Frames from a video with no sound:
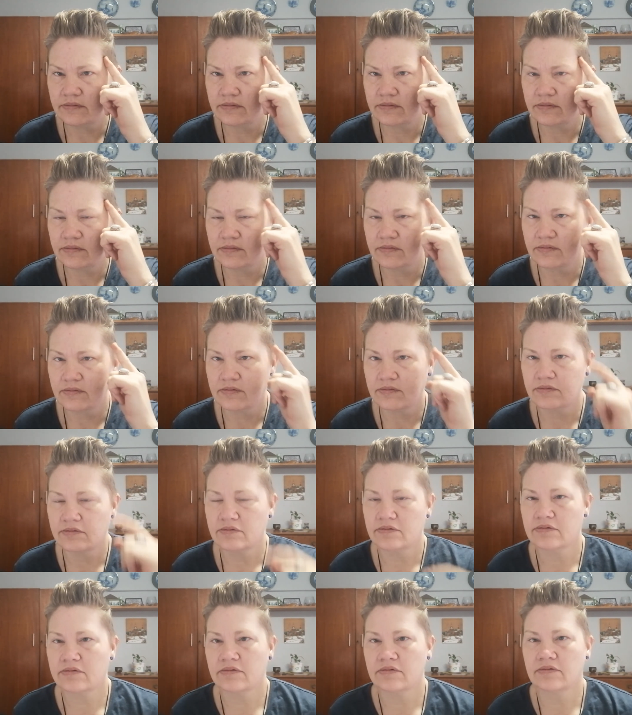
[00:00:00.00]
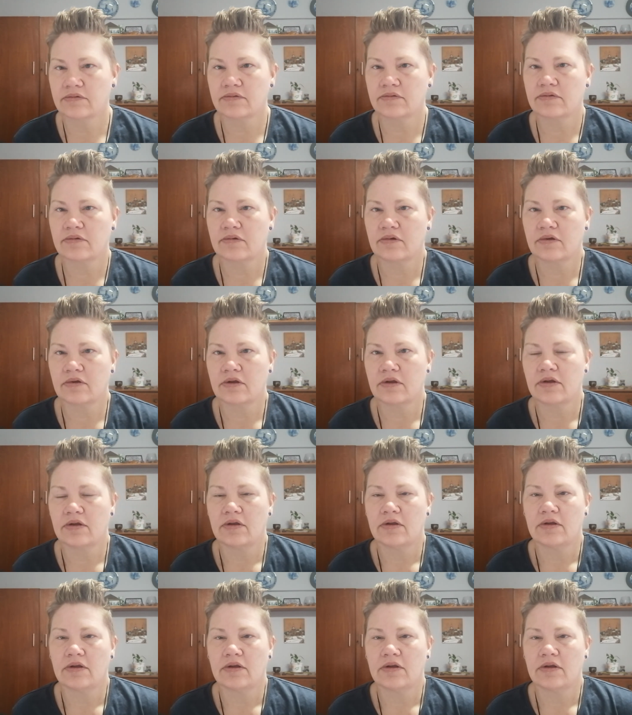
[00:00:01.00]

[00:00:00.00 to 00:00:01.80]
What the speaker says: No one is speaking in this clip.